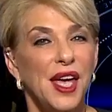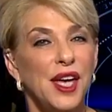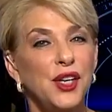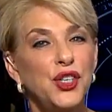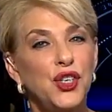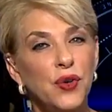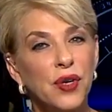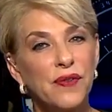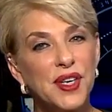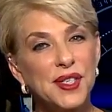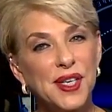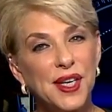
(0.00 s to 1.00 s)
In June
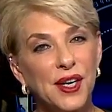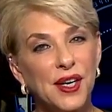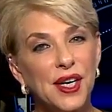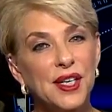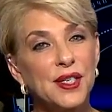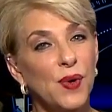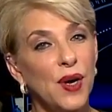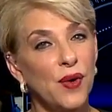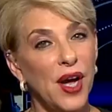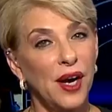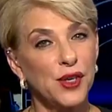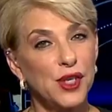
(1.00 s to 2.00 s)
of this year,
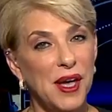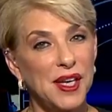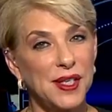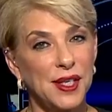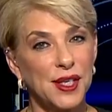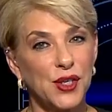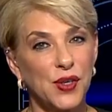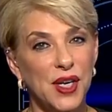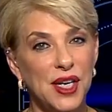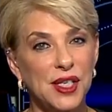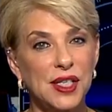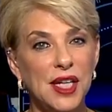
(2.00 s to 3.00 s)
Israel Aerospace
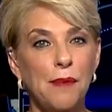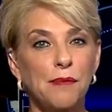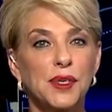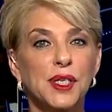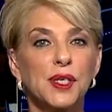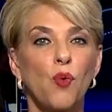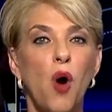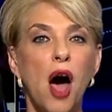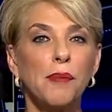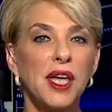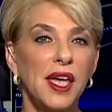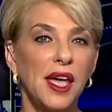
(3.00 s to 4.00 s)
Industries named
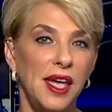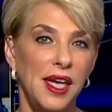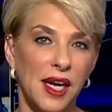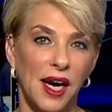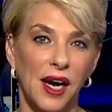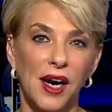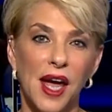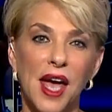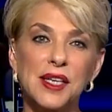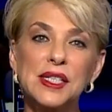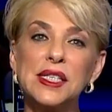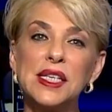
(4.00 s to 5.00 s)
Swami Iyar
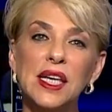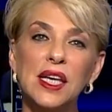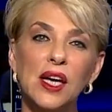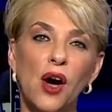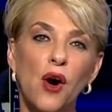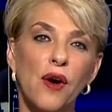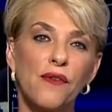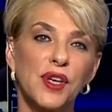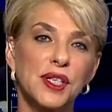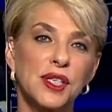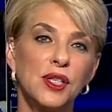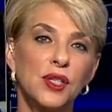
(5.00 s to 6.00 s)
as CEO of
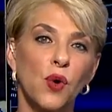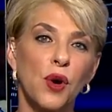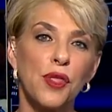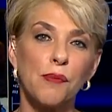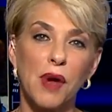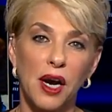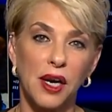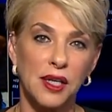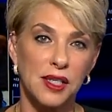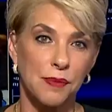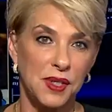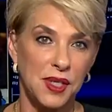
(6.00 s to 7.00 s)
its North
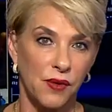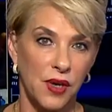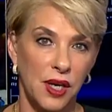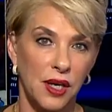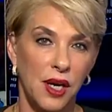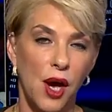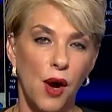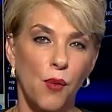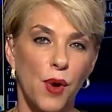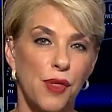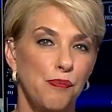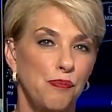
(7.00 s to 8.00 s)
American subsidiary,
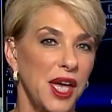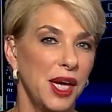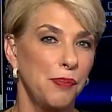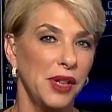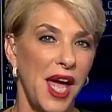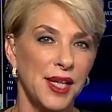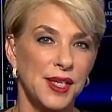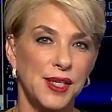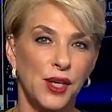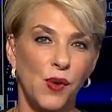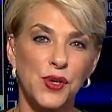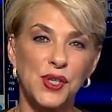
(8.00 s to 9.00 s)
with big plans
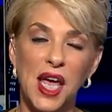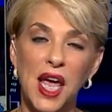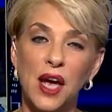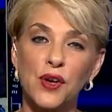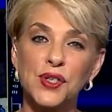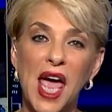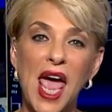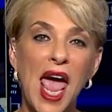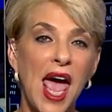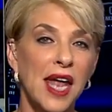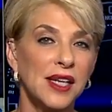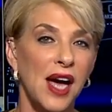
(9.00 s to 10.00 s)
to grow sales
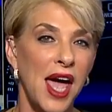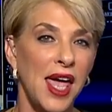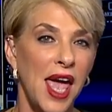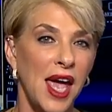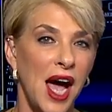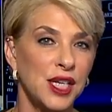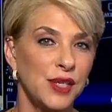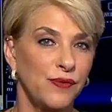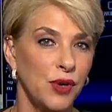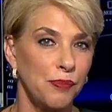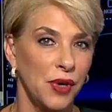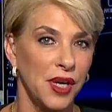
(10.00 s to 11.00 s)
and IAI's
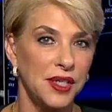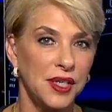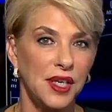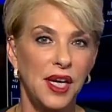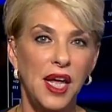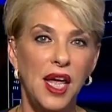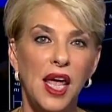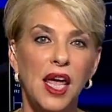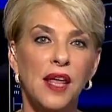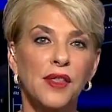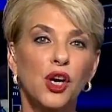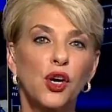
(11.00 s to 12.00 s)
footprint
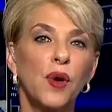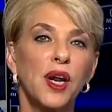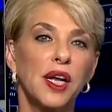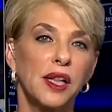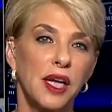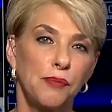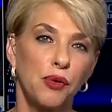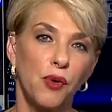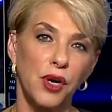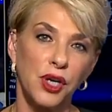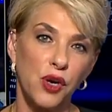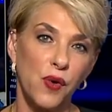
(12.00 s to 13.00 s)
in the critically
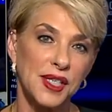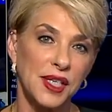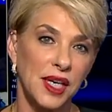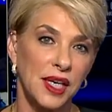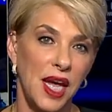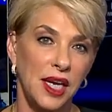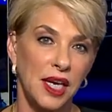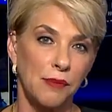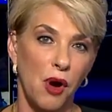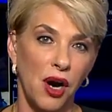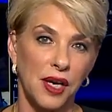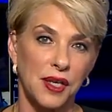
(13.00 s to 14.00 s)
important U.S. and Canadian
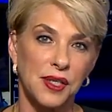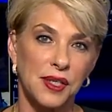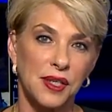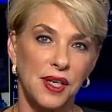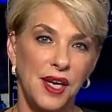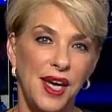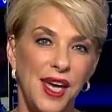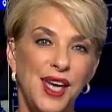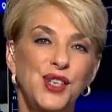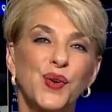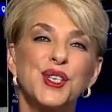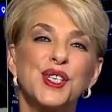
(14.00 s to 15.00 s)
markets.
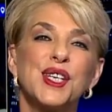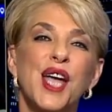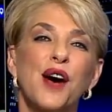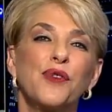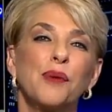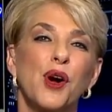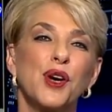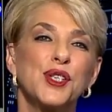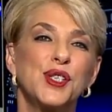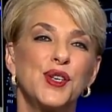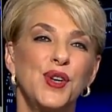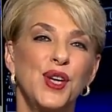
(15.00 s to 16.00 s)
He joins us now from our
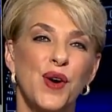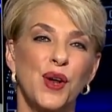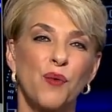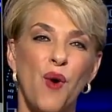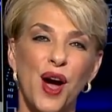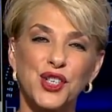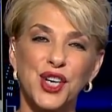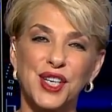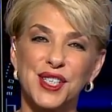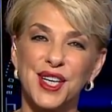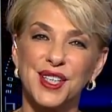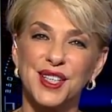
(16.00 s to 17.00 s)
studio in
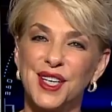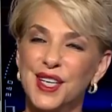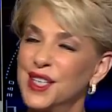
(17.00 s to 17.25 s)
Washington.